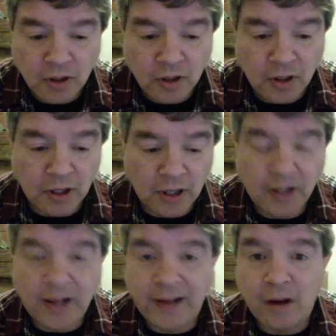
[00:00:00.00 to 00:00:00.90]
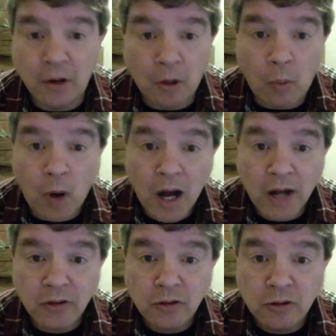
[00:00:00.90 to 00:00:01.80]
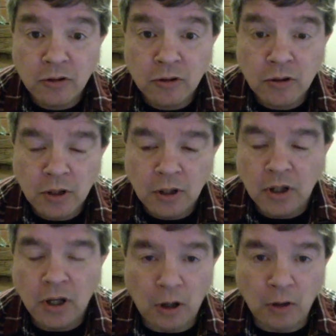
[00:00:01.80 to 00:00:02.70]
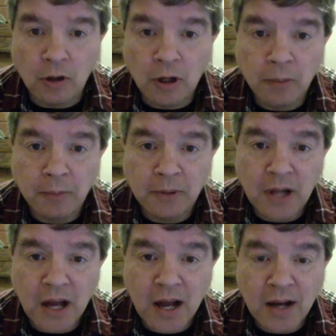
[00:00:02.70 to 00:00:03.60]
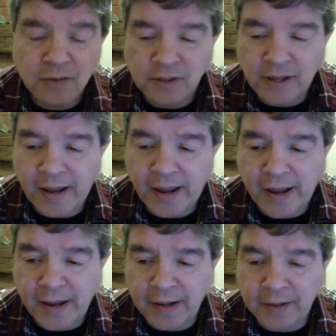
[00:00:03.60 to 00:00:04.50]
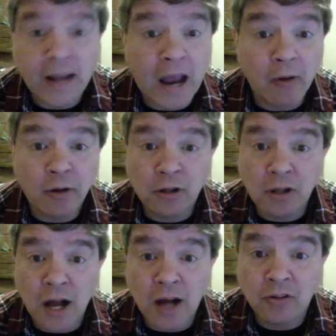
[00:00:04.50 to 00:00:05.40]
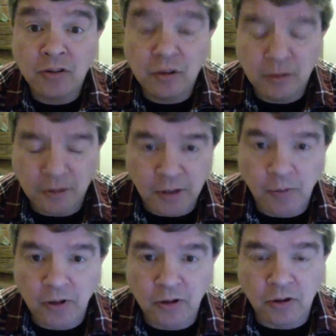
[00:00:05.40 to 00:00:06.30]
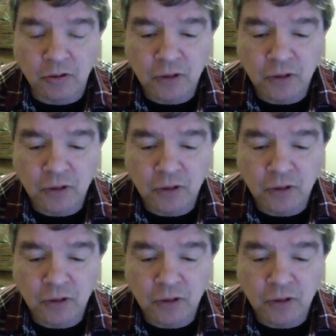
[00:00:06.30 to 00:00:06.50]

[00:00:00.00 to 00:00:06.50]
Like on a watch, alarm clocks, and carriage clocks, the originals.